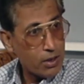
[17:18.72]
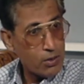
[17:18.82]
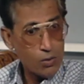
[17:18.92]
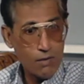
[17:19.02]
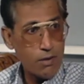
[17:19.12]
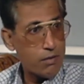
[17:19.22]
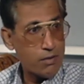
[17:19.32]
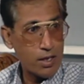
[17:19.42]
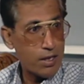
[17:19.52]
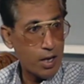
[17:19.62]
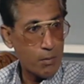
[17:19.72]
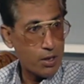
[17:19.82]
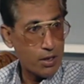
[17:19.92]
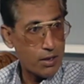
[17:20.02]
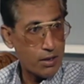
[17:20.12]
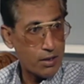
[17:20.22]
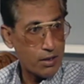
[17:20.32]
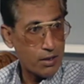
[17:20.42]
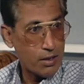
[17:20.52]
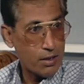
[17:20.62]
You have everything in army.
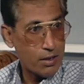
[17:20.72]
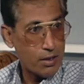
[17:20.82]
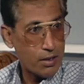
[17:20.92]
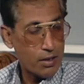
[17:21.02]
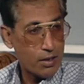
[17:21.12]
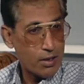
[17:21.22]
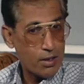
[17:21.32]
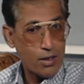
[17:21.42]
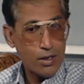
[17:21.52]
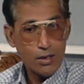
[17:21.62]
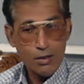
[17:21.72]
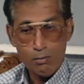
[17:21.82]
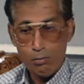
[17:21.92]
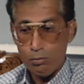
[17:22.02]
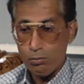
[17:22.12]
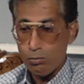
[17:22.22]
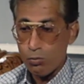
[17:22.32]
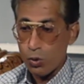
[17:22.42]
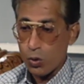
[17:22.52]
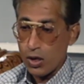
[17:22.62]
Mm-hmm.
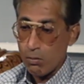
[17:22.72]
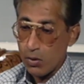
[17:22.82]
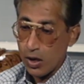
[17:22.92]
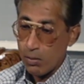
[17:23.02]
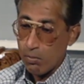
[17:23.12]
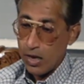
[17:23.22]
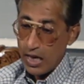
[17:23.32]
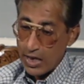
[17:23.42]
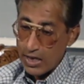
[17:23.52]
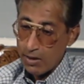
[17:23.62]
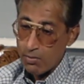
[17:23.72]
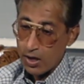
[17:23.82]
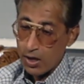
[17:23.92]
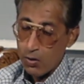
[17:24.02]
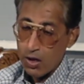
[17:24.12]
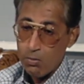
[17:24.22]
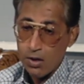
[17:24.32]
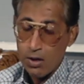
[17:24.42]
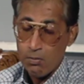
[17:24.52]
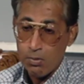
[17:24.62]
You can pick up any subject, you can
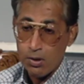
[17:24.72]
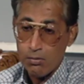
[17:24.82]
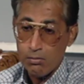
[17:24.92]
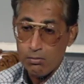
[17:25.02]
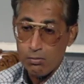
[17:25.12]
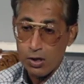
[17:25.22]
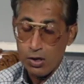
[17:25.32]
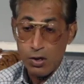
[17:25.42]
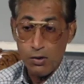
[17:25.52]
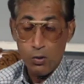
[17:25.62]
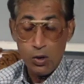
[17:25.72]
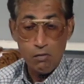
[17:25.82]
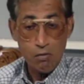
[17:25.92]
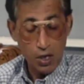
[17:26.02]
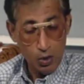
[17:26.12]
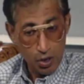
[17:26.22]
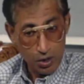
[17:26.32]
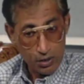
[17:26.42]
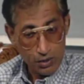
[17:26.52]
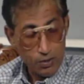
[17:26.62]
pick up, you get very good
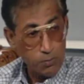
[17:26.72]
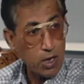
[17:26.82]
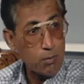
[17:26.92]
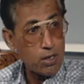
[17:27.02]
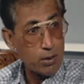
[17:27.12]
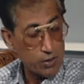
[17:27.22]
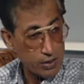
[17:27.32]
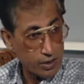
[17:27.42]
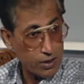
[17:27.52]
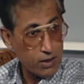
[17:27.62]
authors from army, I must say.